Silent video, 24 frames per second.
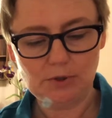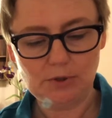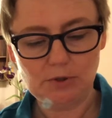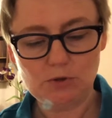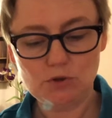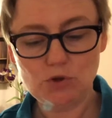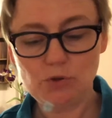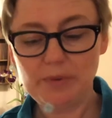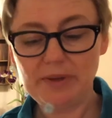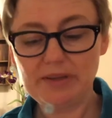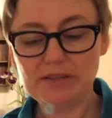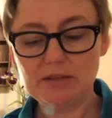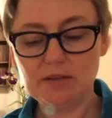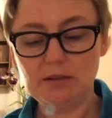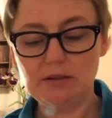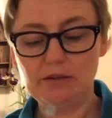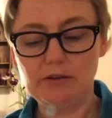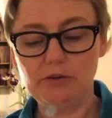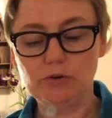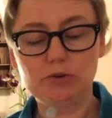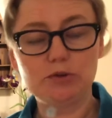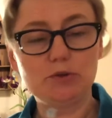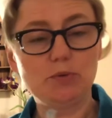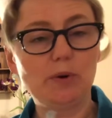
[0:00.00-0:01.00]
So basically
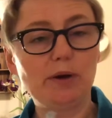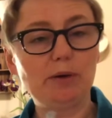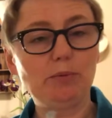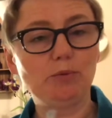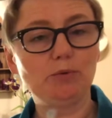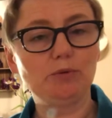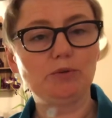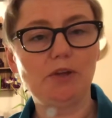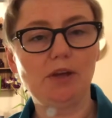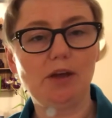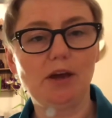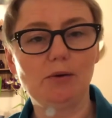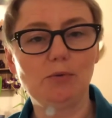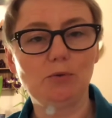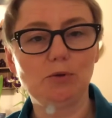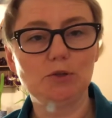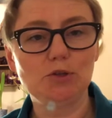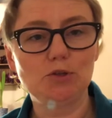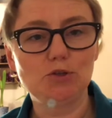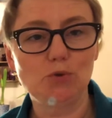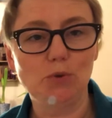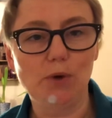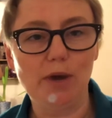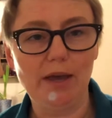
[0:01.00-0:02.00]
there's one more thing I
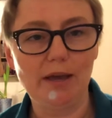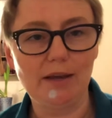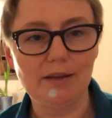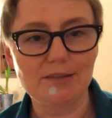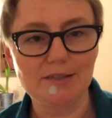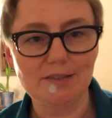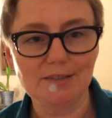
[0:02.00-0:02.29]
wanted to add,